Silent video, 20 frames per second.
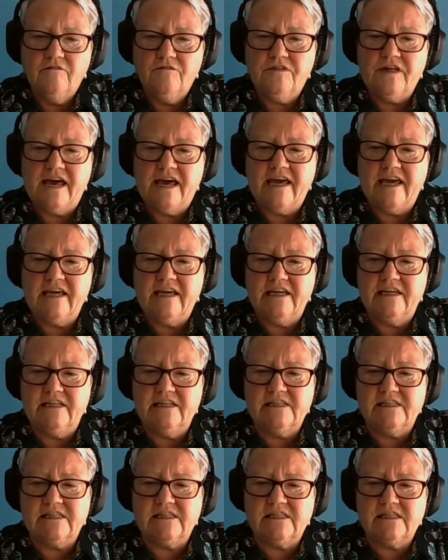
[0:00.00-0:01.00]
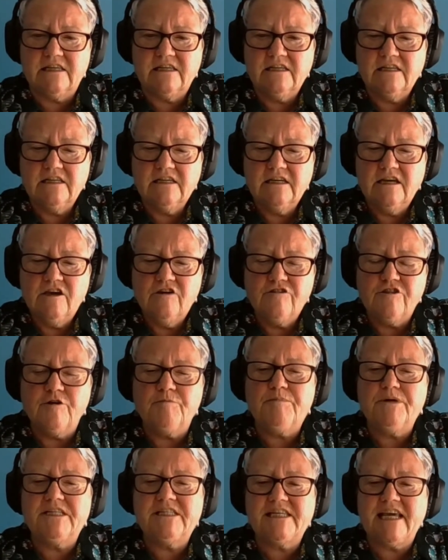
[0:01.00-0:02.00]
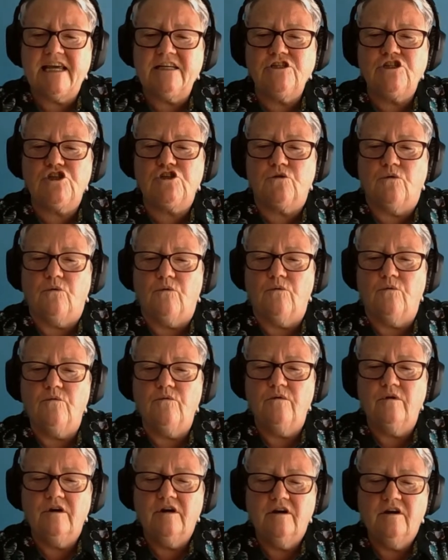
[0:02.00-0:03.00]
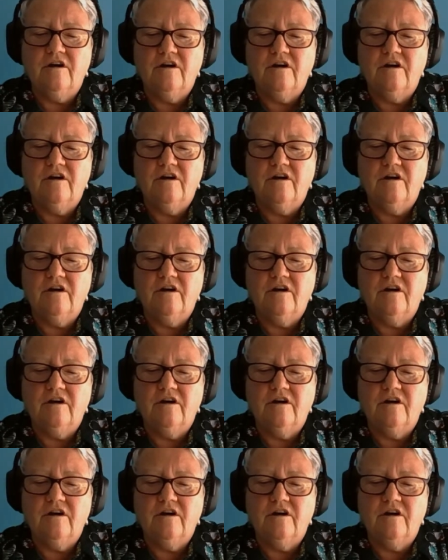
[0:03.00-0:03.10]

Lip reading: there is the potential